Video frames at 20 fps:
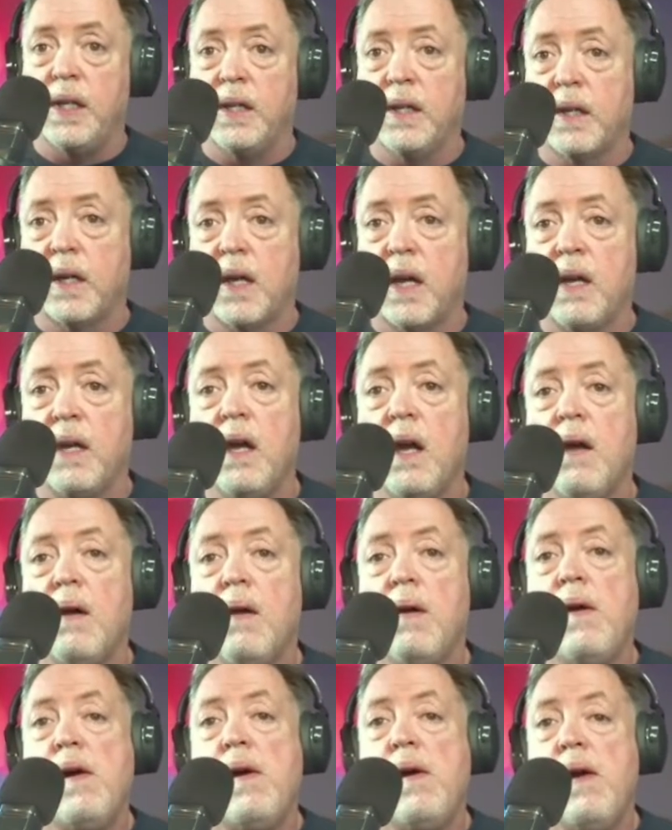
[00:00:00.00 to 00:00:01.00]
Okay.
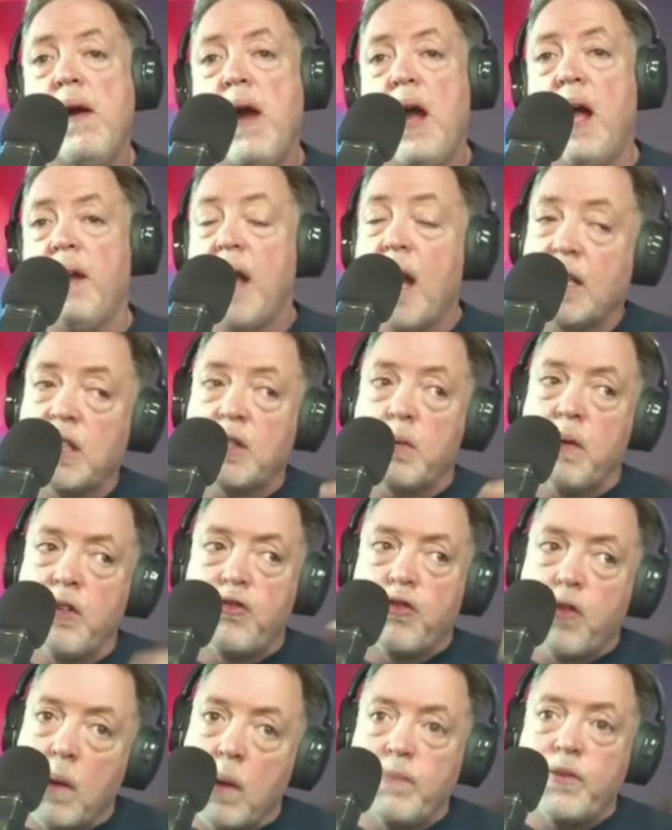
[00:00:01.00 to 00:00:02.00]
And that's when
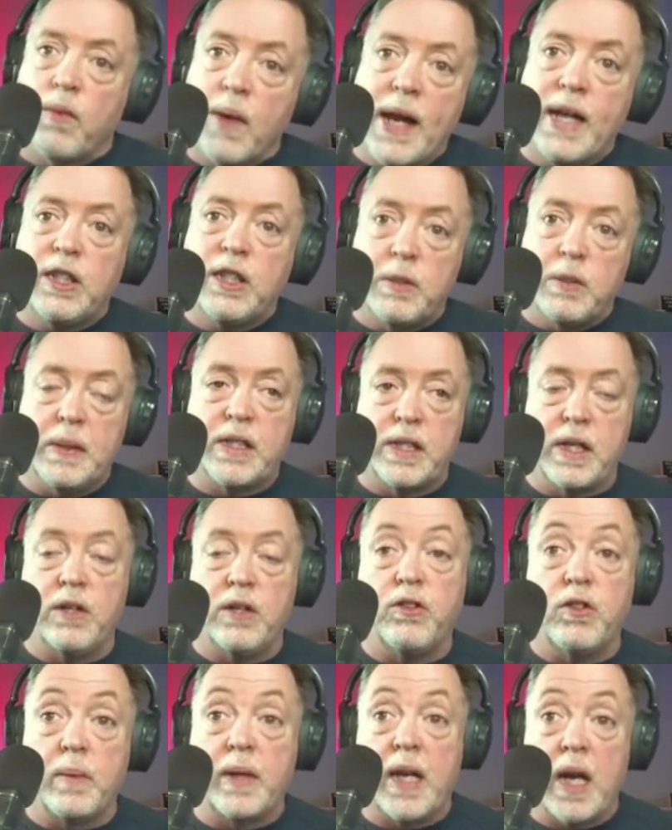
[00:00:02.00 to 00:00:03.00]
Trump derangement
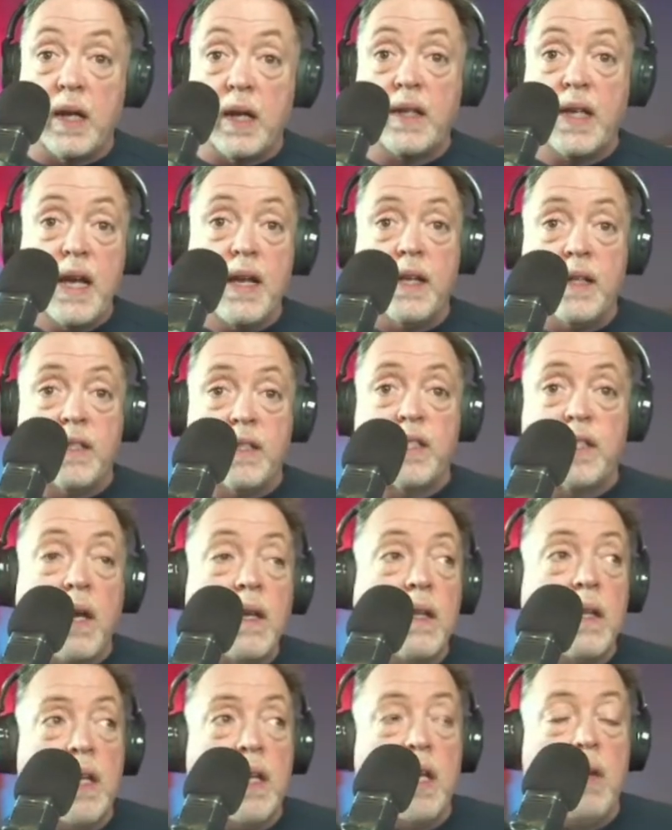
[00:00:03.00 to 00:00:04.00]
syndrome kicked in. And
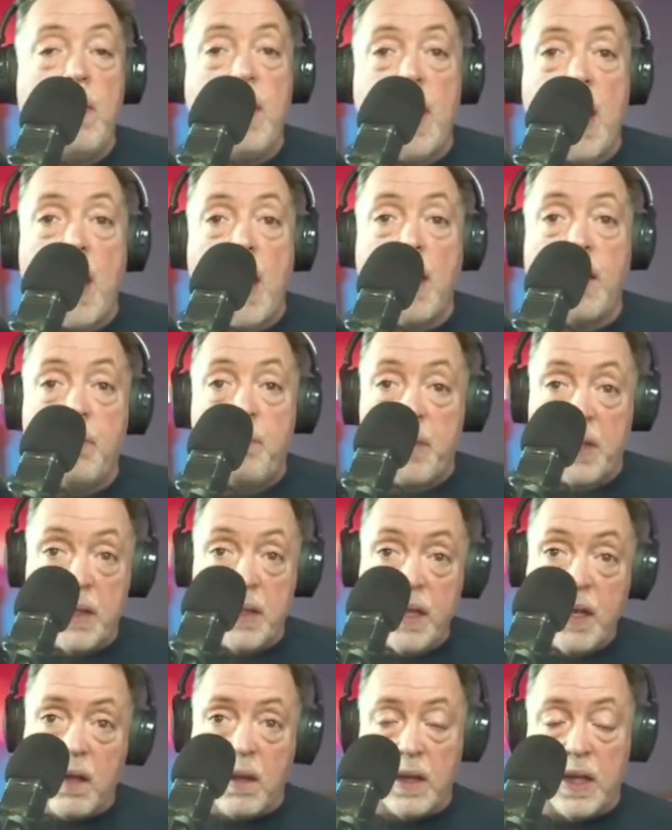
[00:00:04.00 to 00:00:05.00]
suddenly we had a
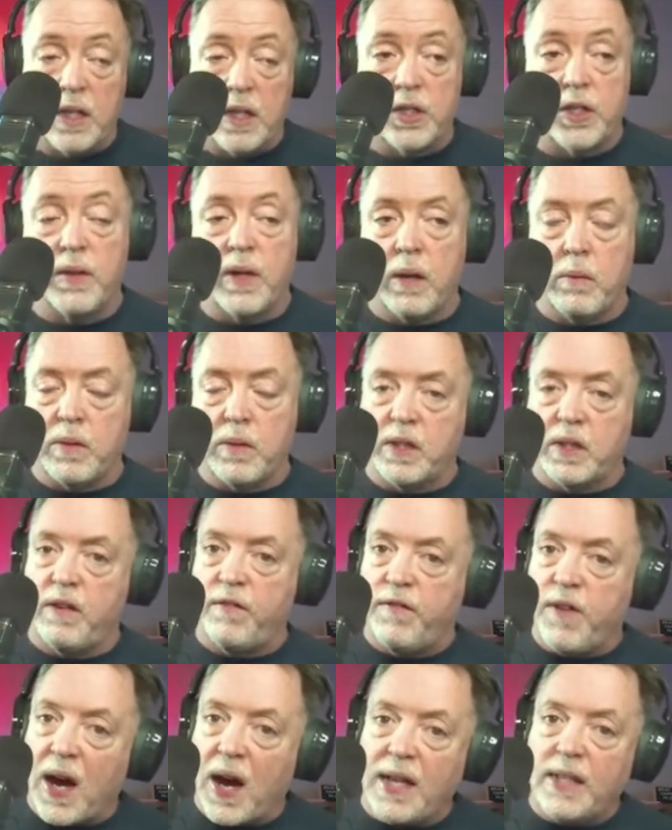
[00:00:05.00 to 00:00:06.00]
political issue that was
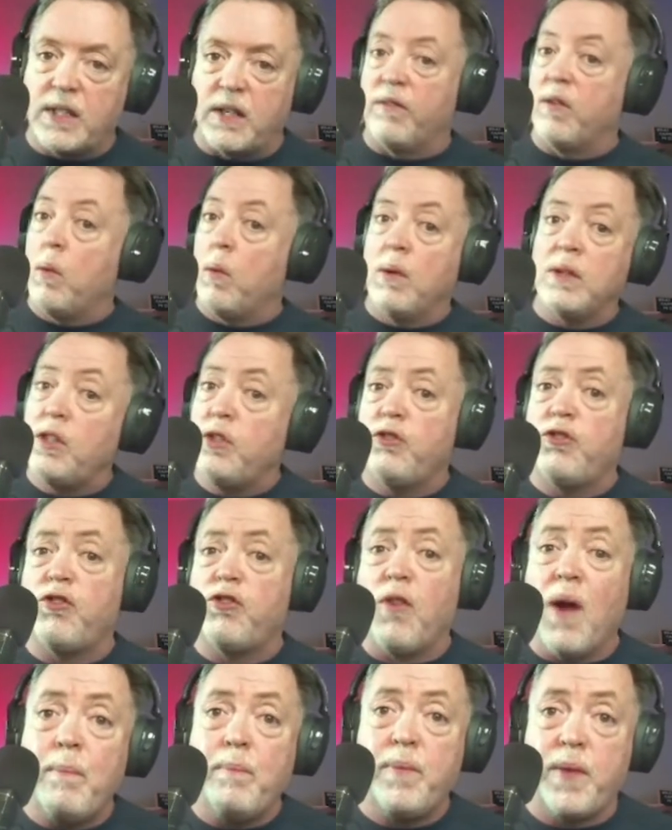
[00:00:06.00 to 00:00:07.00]
divisive. It wasn't
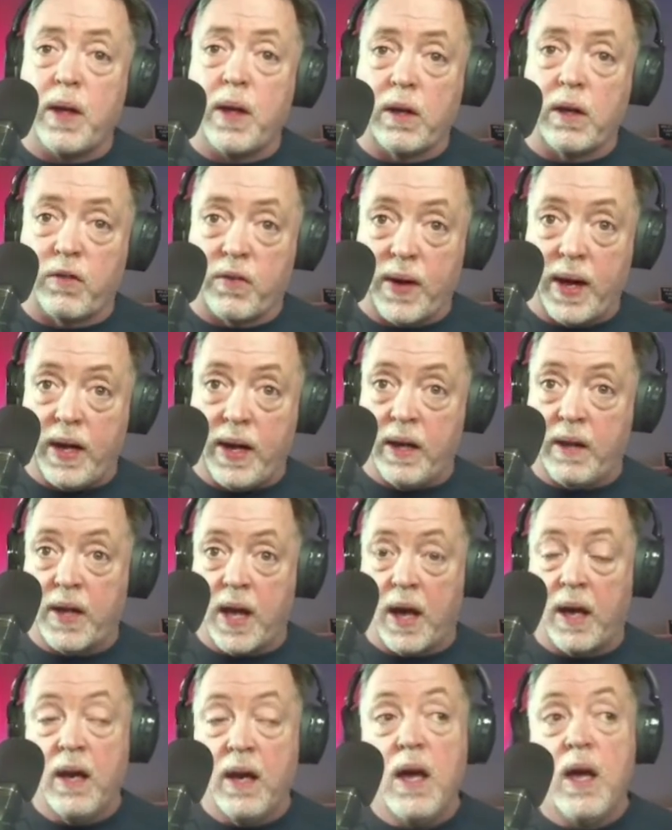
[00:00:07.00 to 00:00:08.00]
Trump that created
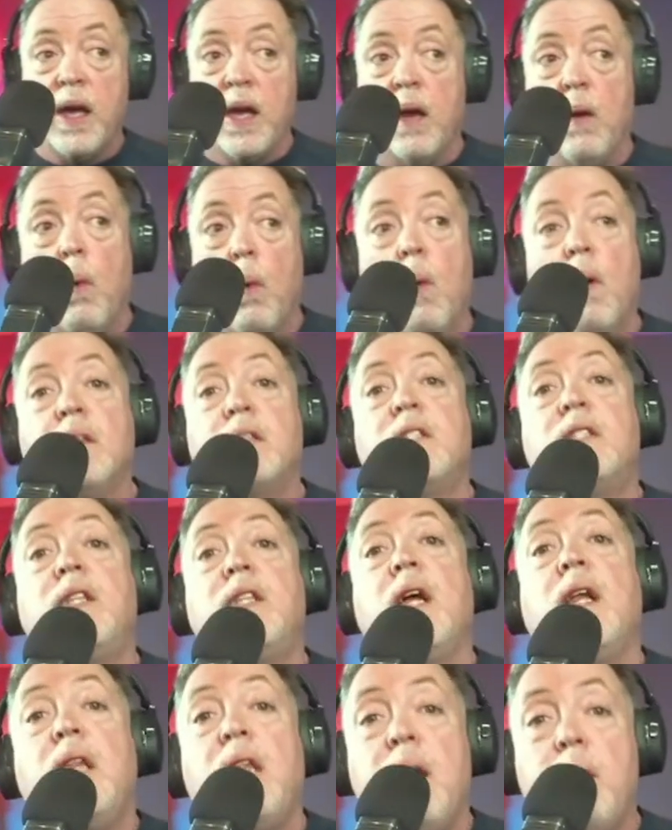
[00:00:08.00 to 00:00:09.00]
that. It was
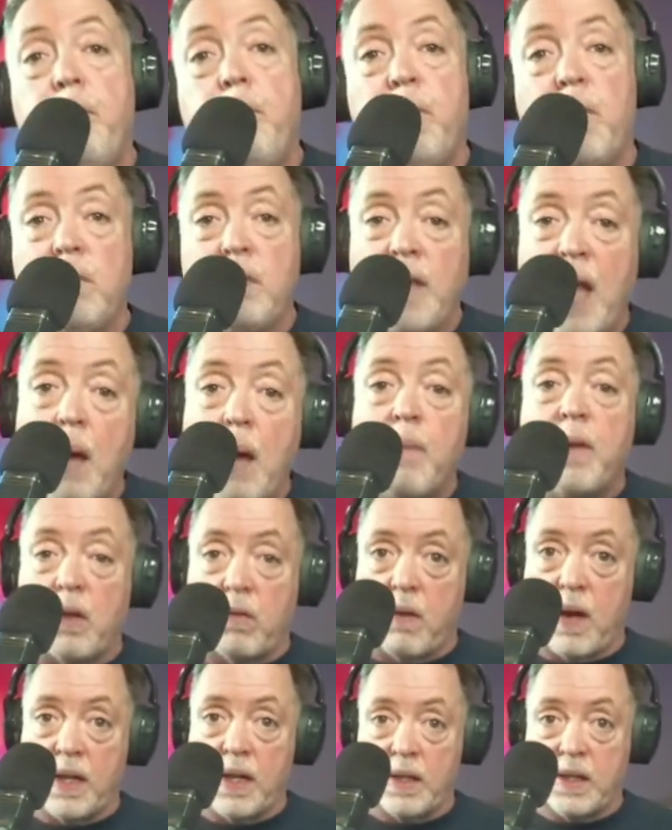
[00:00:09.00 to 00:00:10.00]
the liberal
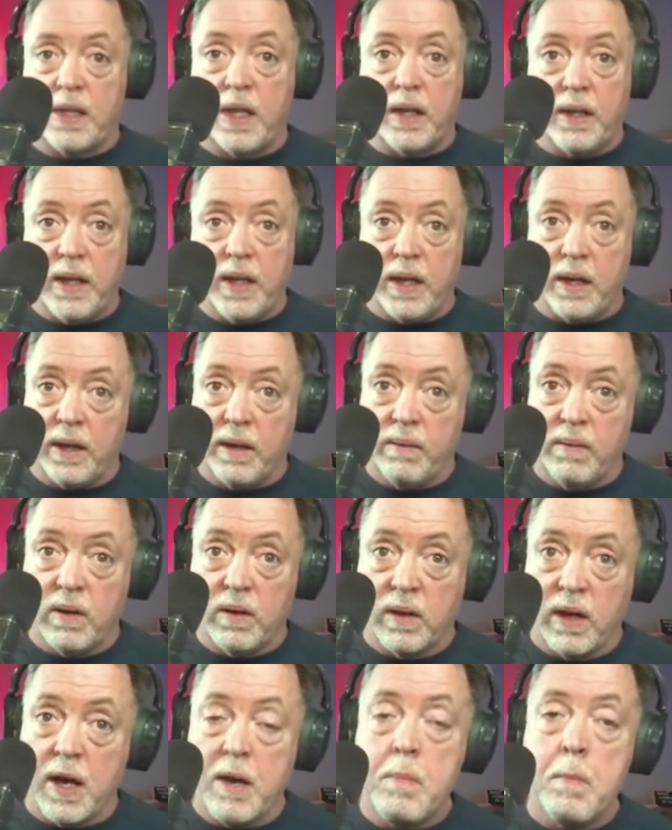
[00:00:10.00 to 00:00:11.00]
Democrats that did it.
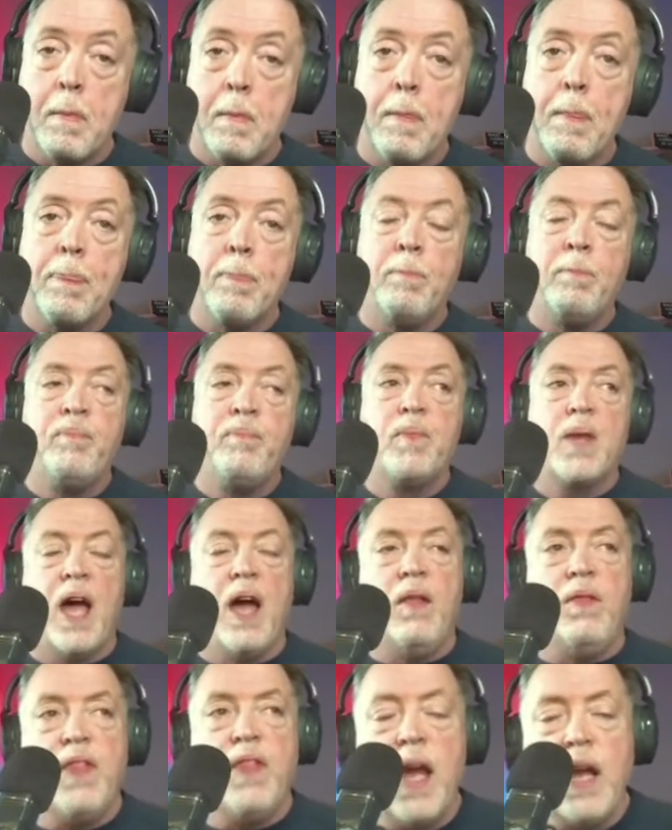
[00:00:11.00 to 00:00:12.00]
Okay.
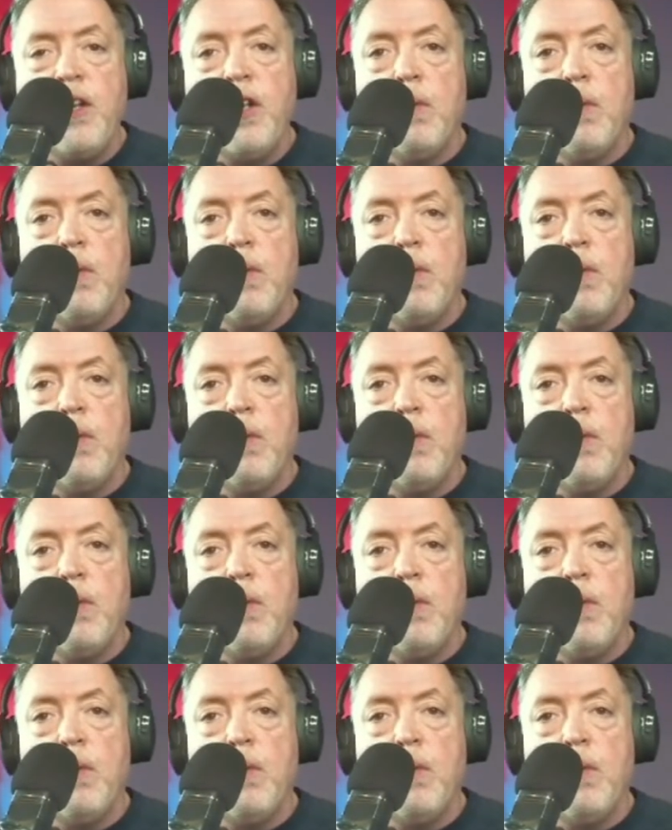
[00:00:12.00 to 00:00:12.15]
And then you